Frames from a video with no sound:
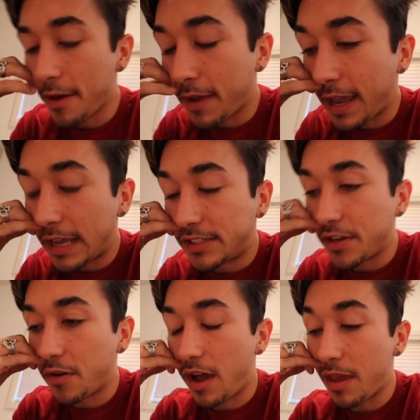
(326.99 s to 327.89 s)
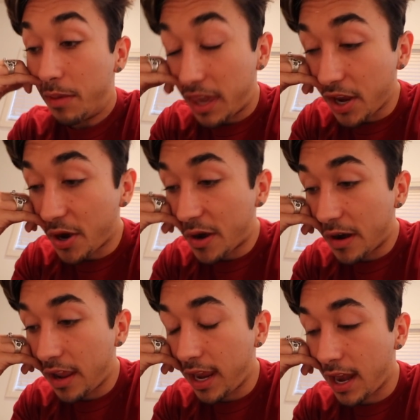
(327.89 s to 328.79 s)
Okay, guys. So I'm
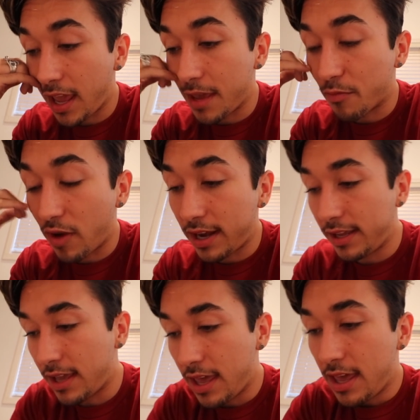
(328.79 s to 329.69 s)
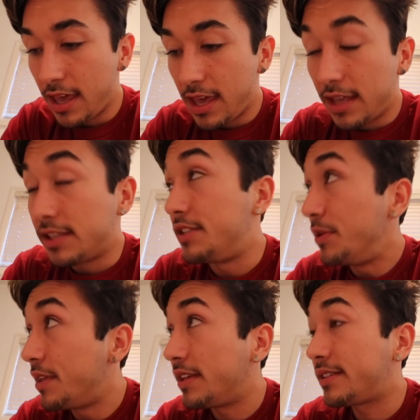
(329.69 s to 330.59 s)
here and I am ready to
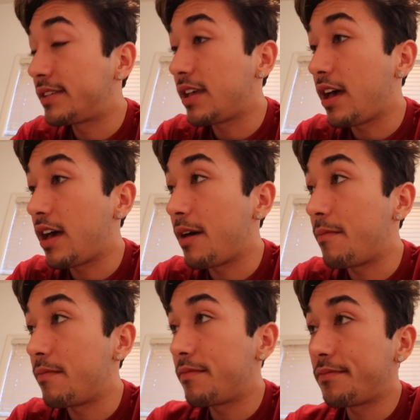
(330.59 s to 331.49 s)
do this. Um,